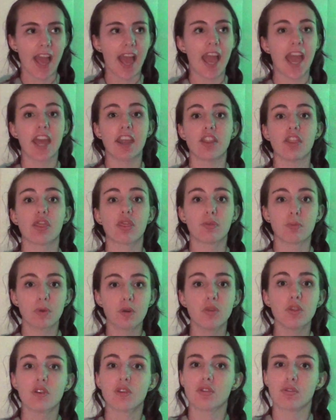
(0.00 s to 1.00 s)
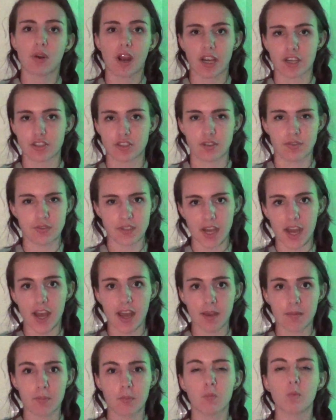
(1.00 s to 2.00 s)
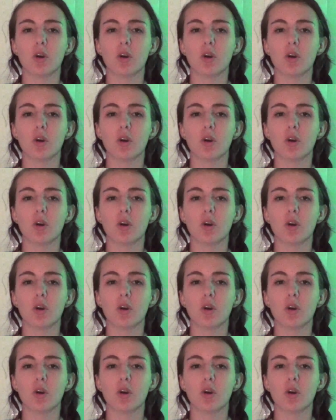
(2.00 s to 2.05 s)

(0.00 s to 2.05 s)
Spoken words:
and through the direction of time,